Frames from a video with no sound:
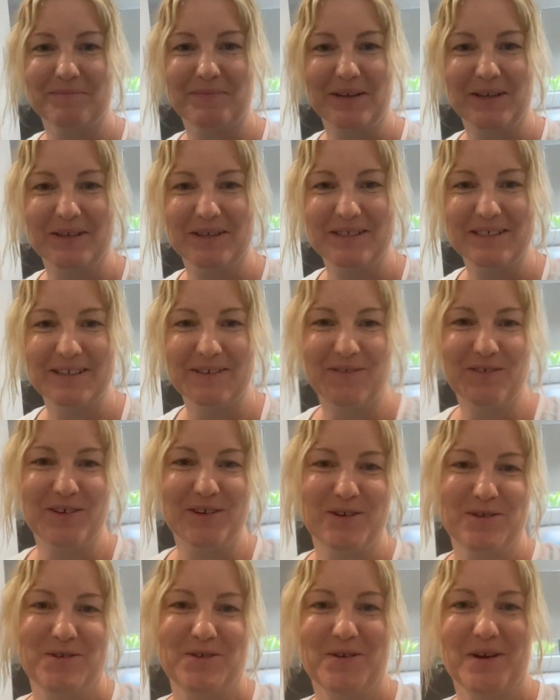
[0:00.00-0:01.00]
because if
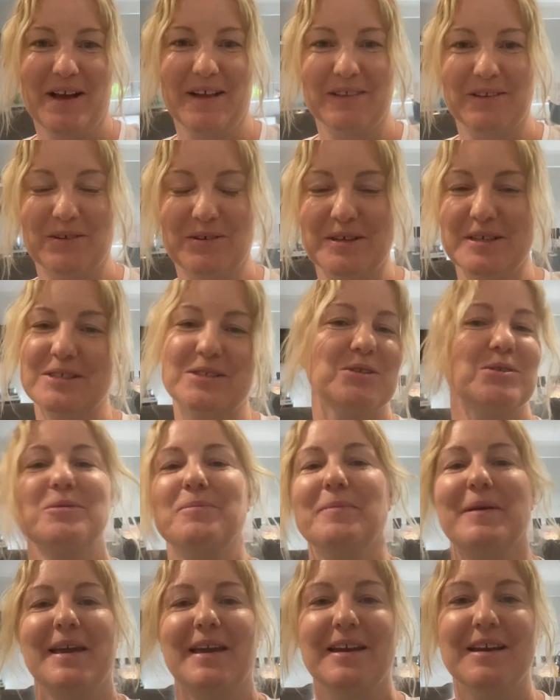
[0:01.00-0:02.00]
you knew how long it took
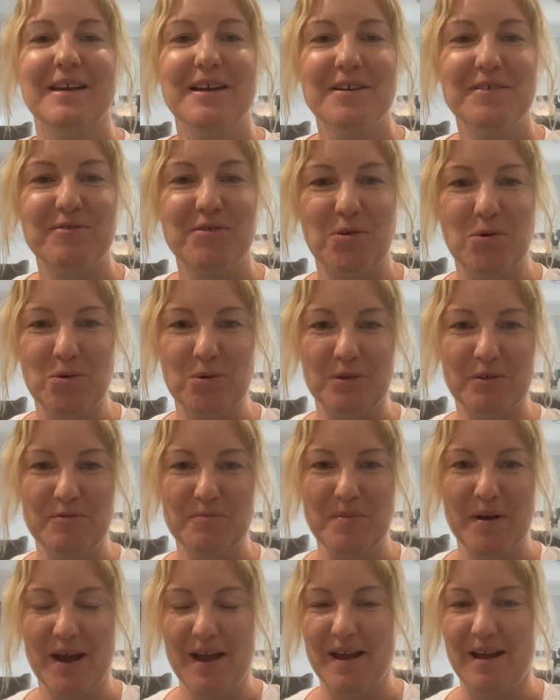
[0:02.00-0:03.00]
me for all of
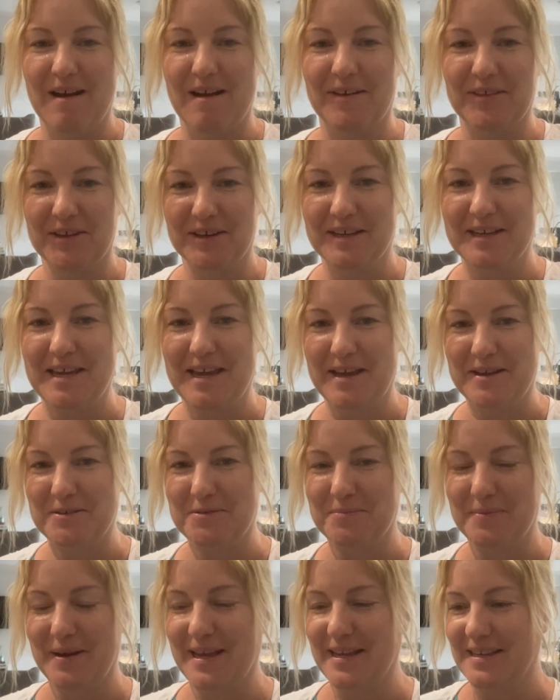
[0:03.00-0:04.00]
my other candle
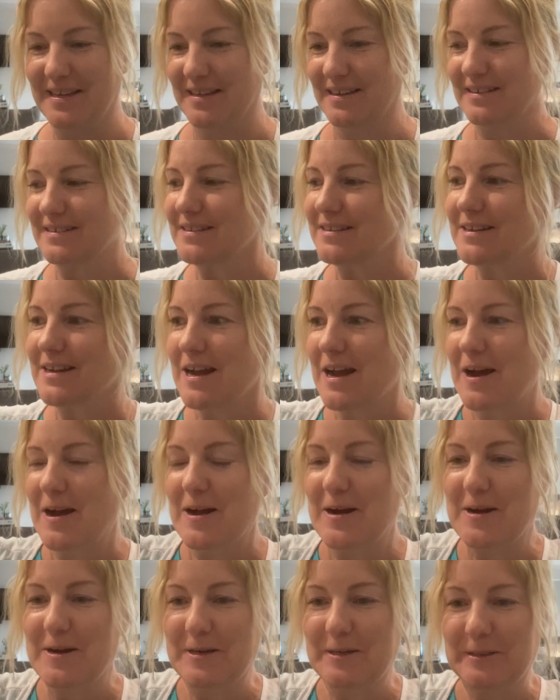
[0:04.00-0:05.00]
making,
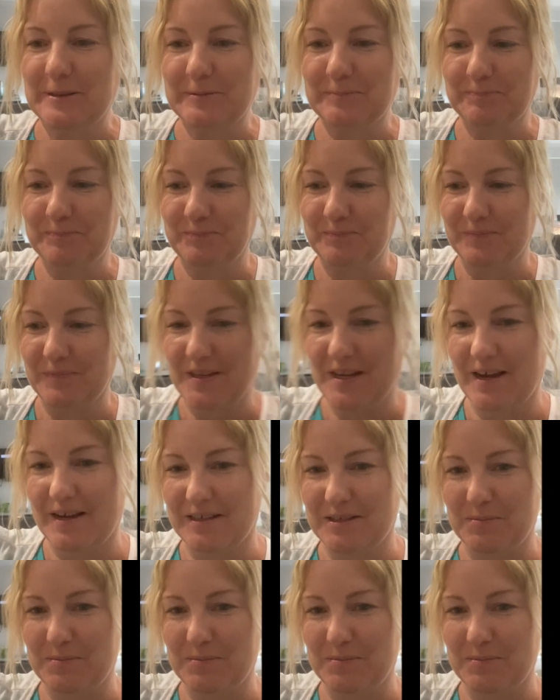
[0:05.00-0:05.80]
yeah, it's